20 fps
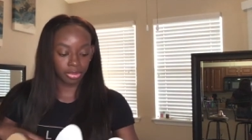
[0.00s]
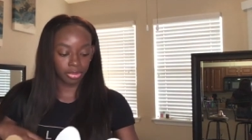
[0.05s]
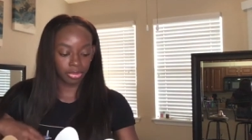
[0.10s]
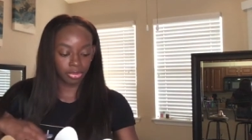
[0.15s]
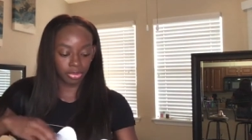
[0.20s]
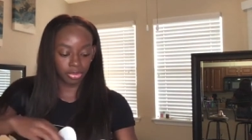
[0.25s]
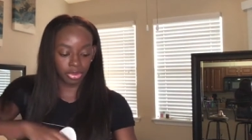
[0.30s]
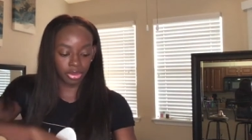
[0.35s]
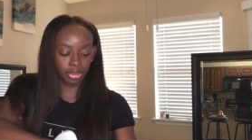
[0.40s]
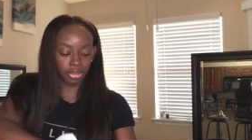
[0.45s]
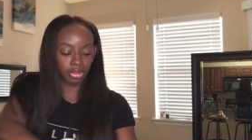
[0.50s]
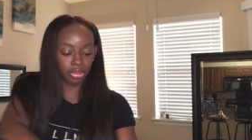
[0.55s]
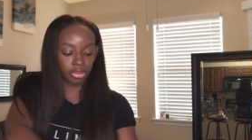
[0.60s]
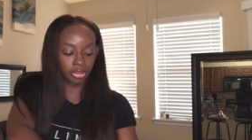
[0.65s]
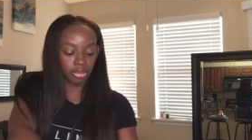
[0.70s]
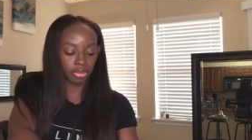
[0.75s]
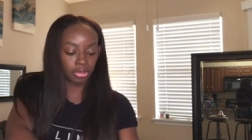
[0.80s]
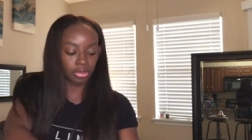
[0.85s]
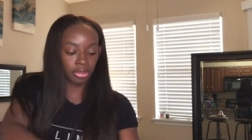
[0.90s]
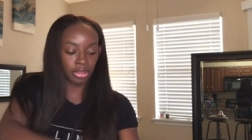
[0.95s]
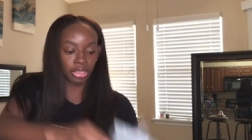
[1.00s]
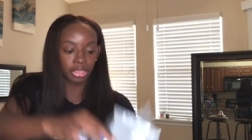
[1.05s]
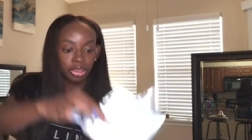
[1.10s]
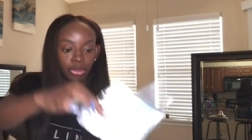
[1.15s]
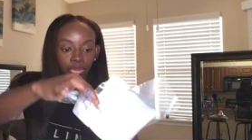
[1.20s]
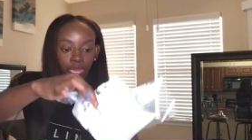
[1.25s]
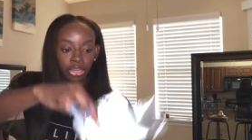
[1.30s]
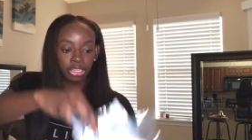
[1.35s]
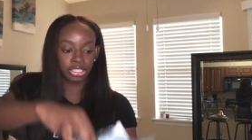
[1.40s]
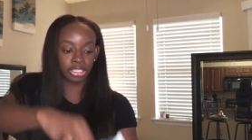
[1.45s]
One of the
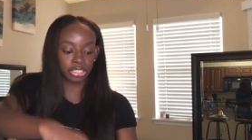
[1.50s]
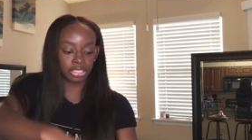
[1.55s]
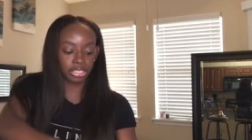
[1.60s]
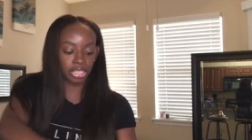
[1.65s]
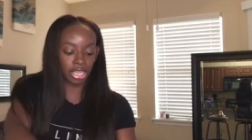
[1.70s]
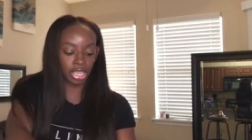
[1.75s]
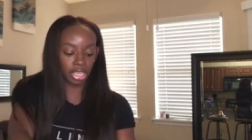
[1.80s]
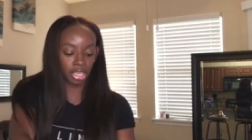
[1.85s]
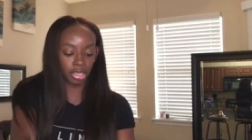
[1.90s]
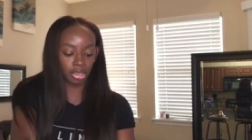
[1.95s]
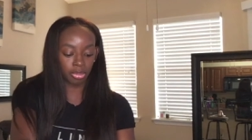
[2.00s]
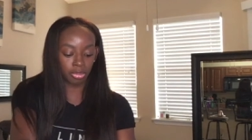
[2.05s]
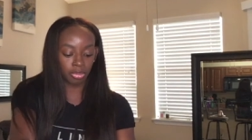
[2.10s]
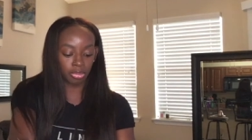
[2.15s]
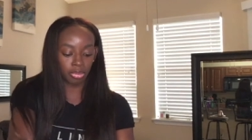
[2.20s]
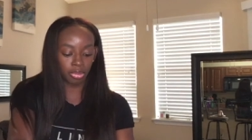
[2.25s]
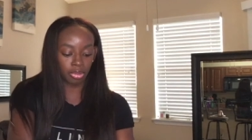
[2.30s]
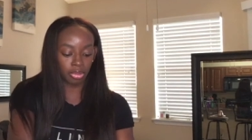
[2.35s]
brushes came